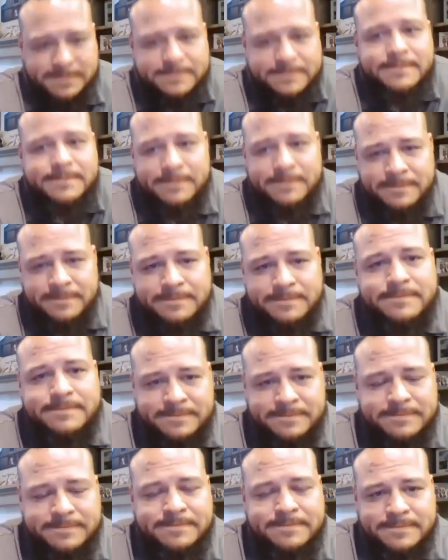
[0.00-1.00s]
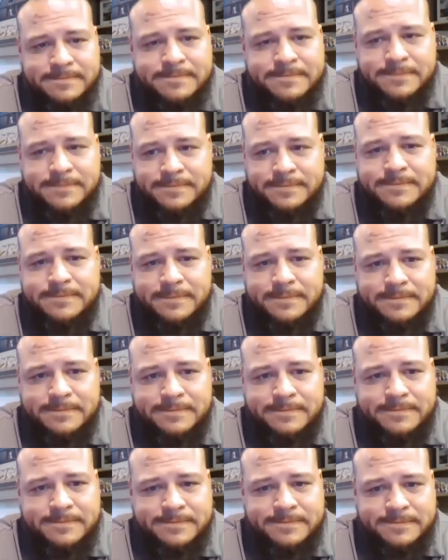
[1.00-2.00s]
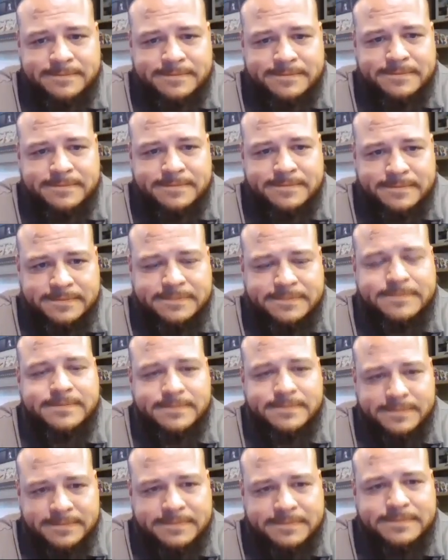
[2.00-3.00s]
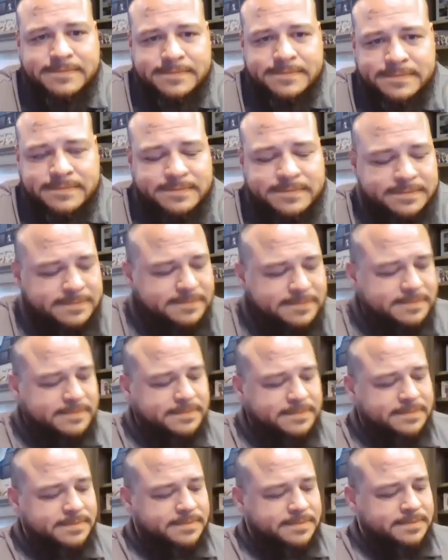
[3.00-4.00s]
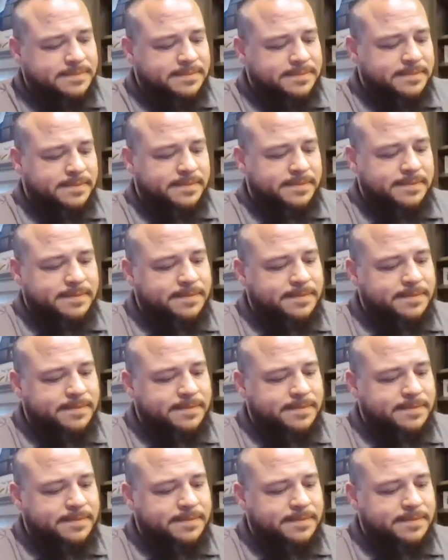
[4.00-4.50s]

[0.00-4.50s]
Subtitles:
[no speech]